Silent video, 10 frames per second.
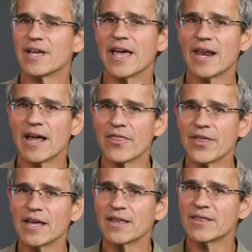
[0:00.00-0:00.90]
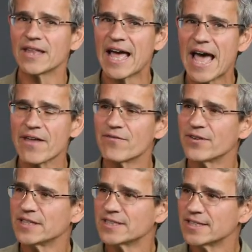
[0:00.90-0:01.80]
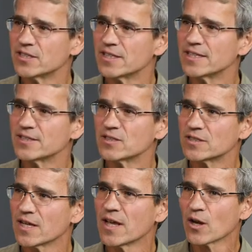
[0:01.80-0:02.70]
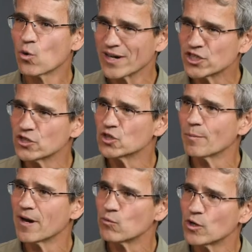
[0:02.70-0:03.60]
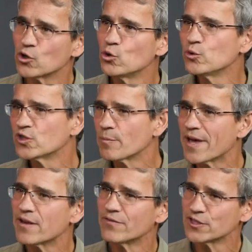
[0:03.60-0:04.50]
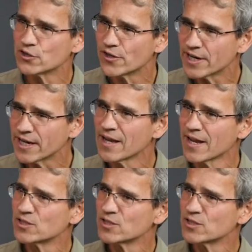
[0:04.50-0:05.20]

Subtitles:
And I think that feeds into this questions about, well, who's a beneficiary?